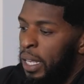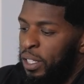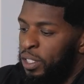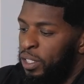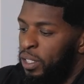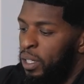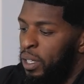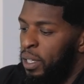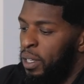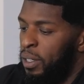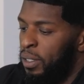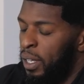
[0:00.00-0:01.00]

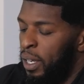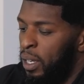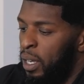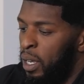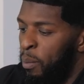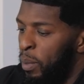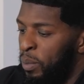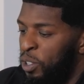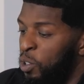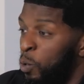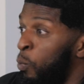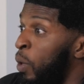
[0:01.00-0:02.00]
She's
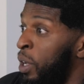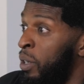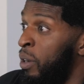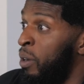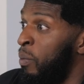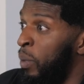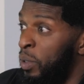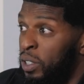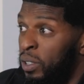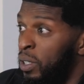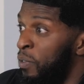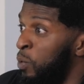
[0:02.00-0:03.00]
she's a runner and
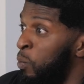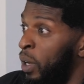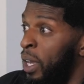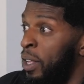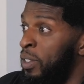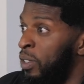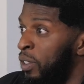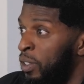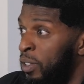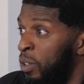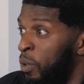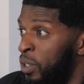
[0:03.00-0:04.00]
she lifts weights.
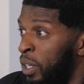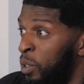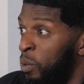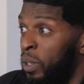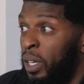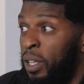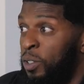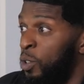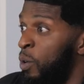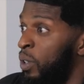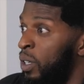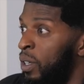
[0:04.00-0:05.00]
She knows how to do HIIT
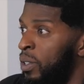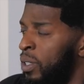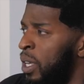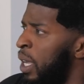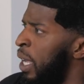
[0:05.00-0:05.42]
circuits.